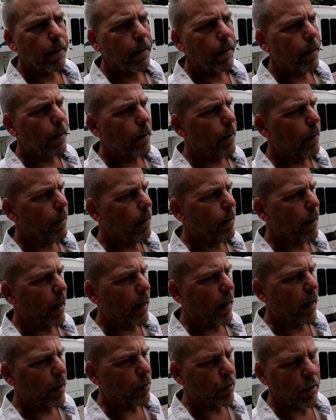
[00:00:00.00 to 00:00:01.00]

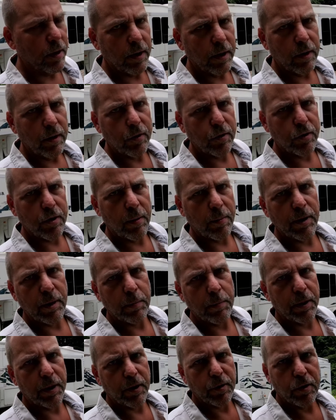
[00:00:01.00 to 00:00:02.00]
And as it is, some of the
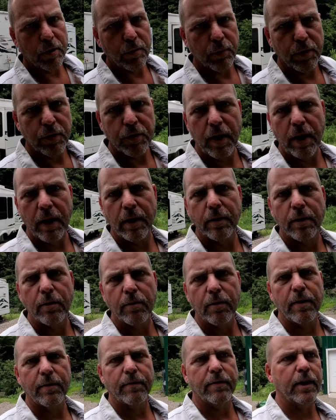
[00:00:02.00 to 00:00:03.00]
places we're staying
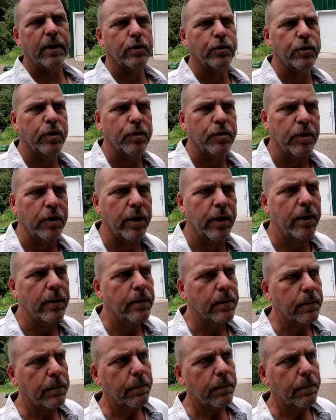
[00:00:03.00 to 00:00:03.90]
don't have electricity